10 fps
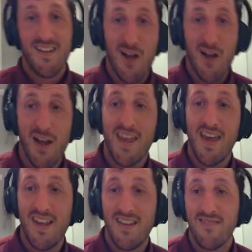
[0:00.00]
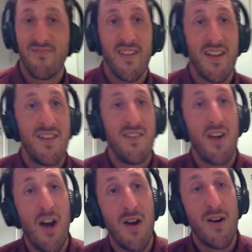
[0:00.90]
Okay,
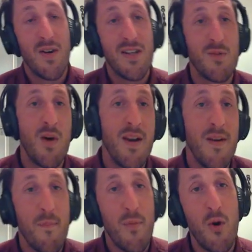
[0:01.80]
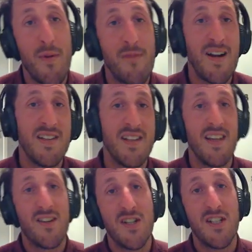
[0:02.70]
so question 1. Paul
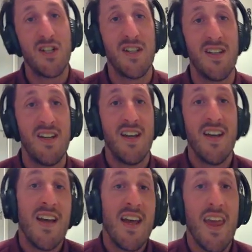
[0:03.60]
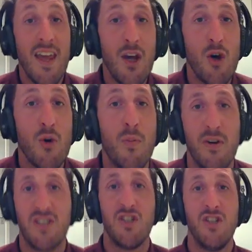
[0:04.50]
Marazzi, Christian
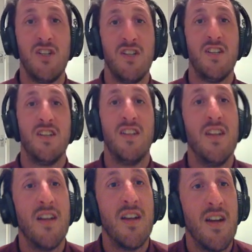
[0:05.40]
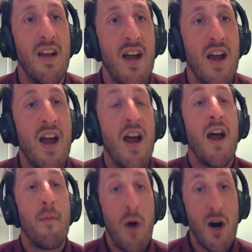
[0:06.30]
Ingebrigtsen,
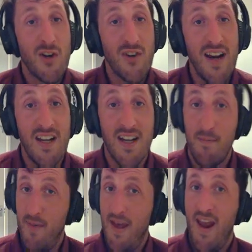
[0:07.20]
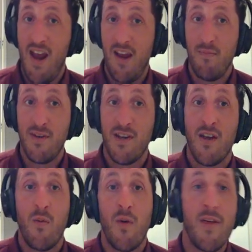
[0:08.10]
Mark Reed and Ben Adams
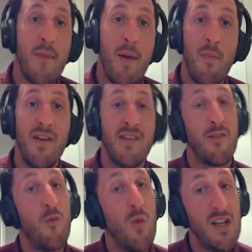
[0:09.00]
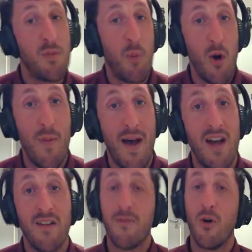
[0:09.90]
were the members of which boy
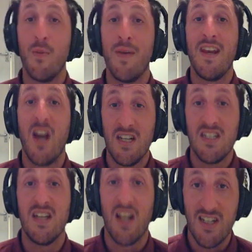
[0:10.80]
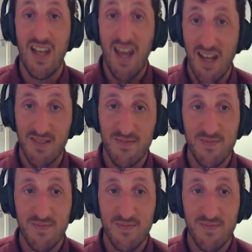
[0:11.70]
band formed in 1998?